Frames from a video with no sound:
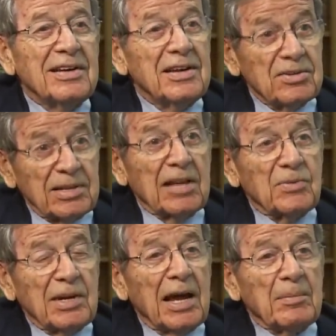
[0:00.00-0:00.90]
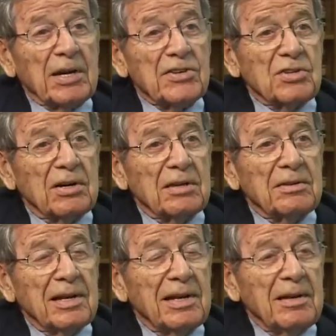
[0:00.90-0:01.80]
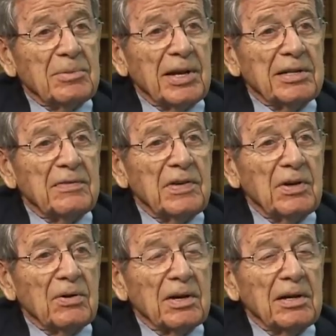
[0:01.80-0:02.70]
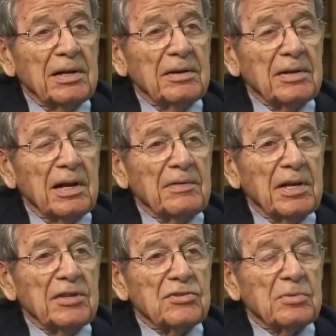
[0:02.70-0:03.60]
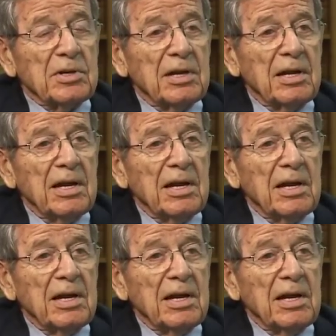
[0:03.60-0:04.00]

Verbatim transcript: So that's what happened. I started playing the viola, a lovely instrument.